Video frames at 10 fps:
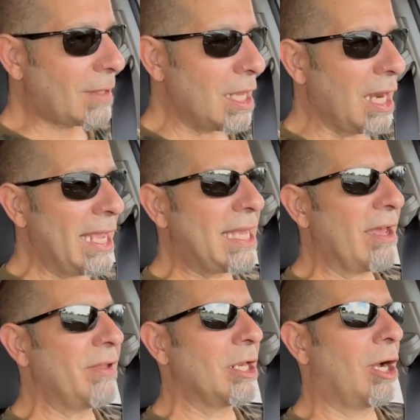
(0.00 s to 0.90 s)
like
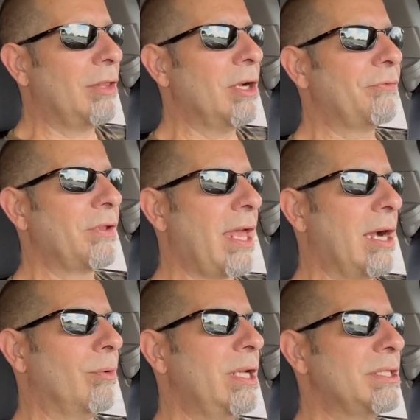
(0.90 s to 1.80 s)
having it on there for
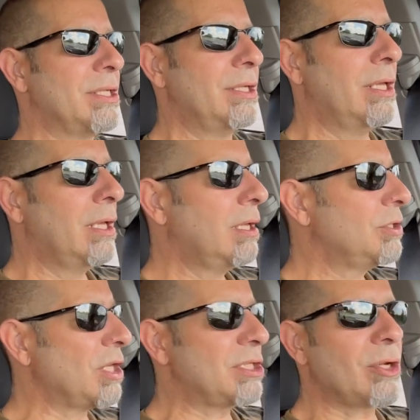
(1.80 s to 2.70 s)
that reason,
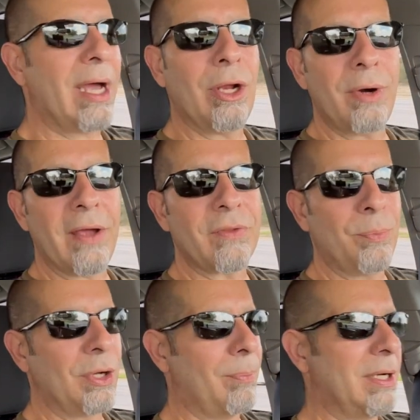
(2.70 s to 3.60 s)
just so I don't have to
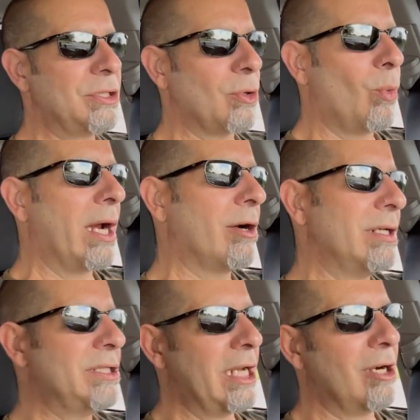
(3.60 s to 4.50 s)
put a bunch of wear
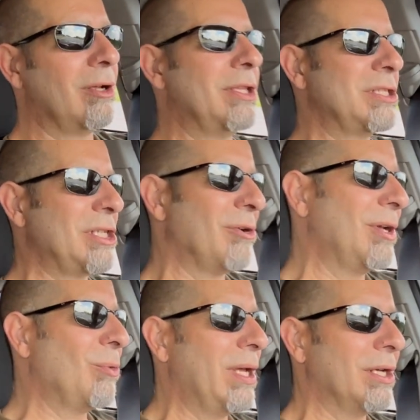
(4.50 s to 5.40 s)
and tear on the
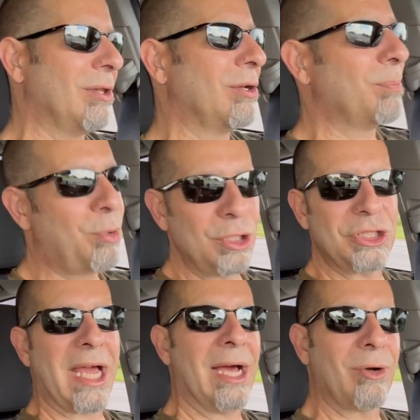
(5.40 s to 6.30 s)
steering wheel or push
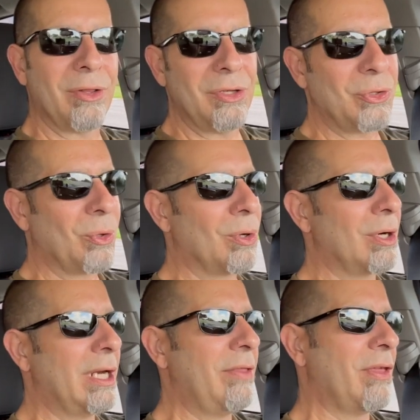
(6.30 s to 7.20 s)
down on the
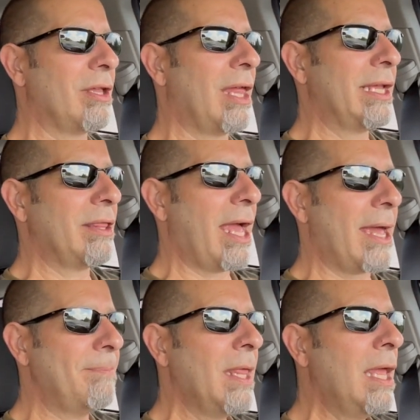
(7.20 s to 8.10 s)
door or anything like
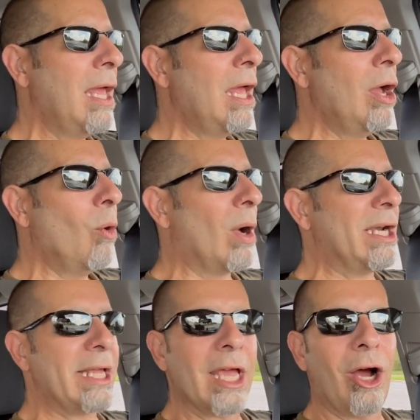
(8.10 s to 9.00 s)
that.
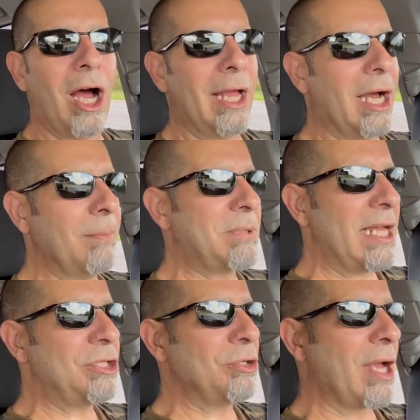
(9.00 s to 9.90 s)
Wanted to get on,
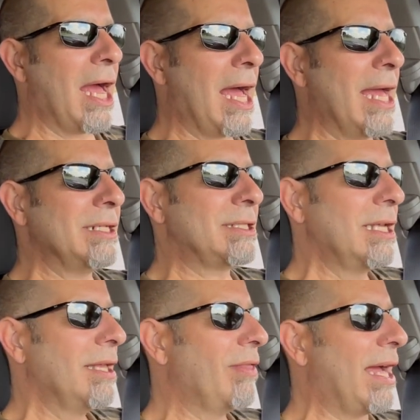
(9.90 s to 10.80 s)
update you guys.
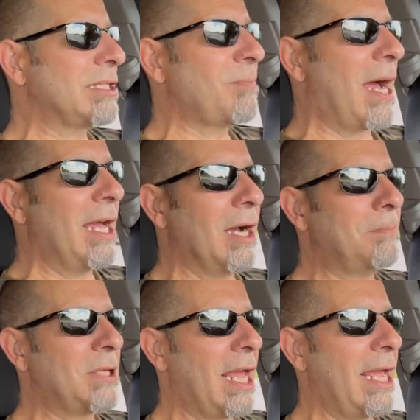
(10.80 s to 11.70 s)
That's my
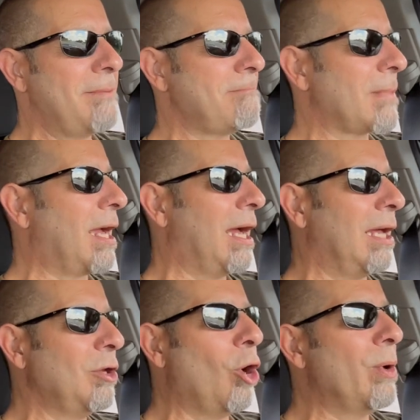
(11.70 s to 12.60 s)
update.
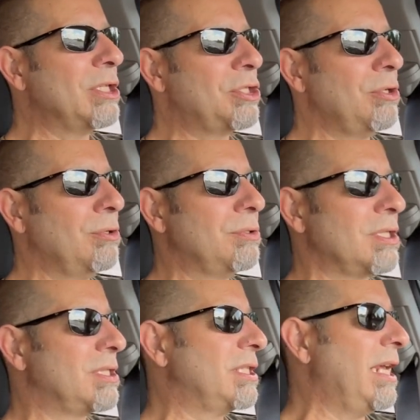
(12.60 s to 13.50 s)
Uh, no issues
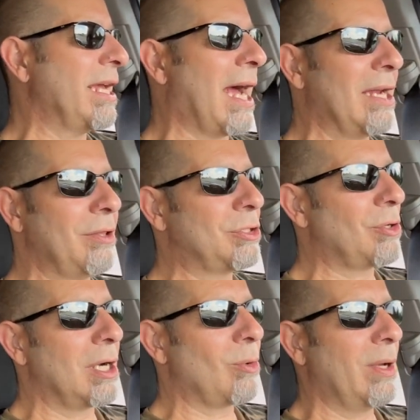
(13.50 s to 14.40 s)
seeing out of the
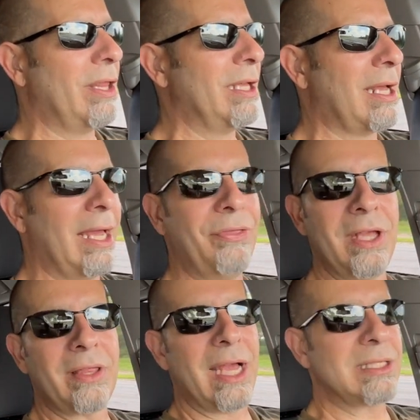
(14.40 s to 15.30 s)
truck with it. I
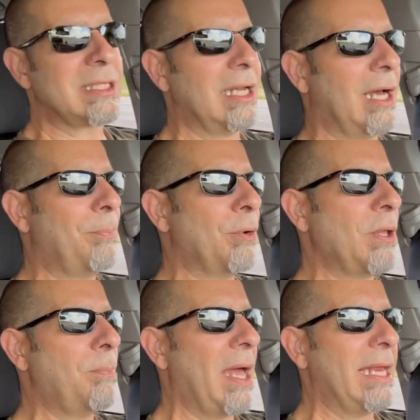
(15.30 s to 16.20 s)
think that's a, a
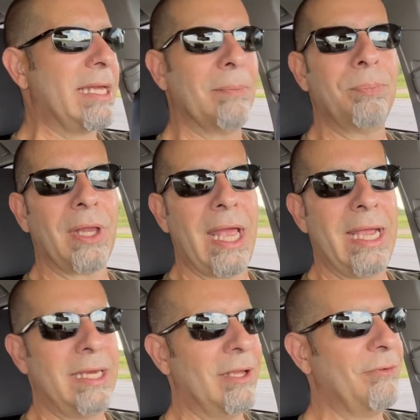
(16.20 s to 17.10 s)
pretty petty
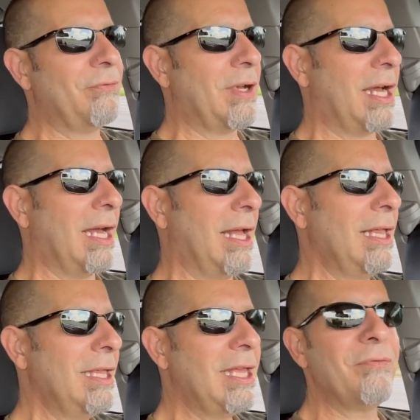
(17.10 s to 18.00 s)
complaint if uh,
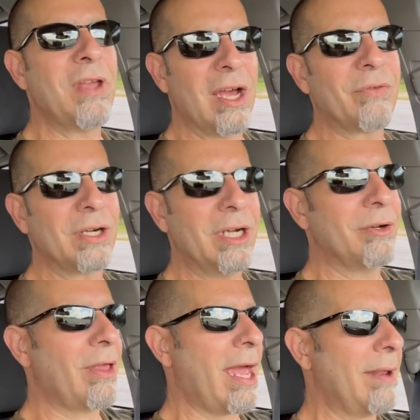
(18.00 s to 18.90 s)
if you ever hear
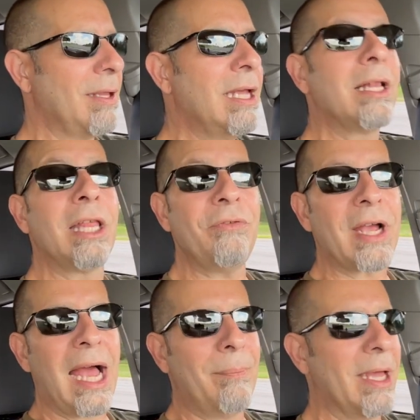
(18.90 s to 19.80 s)
that. Leave a
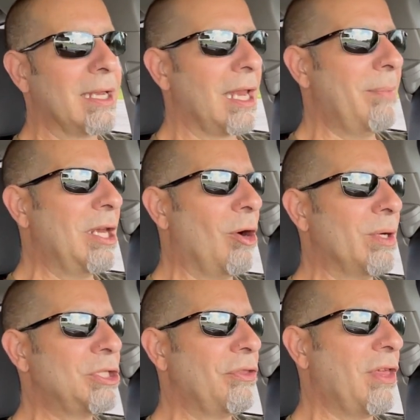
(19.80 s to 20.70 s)
comment. Let me know
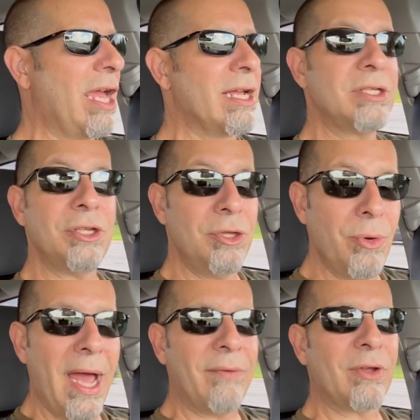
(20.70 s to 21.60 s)
what you think. Do you
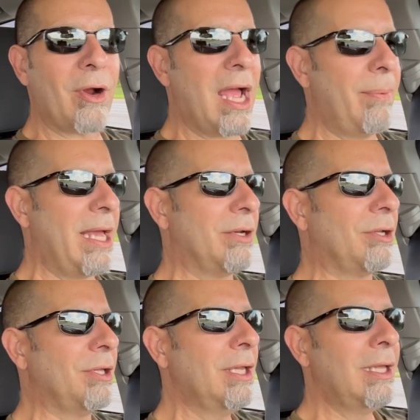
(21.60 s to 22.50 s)
have the grab handle?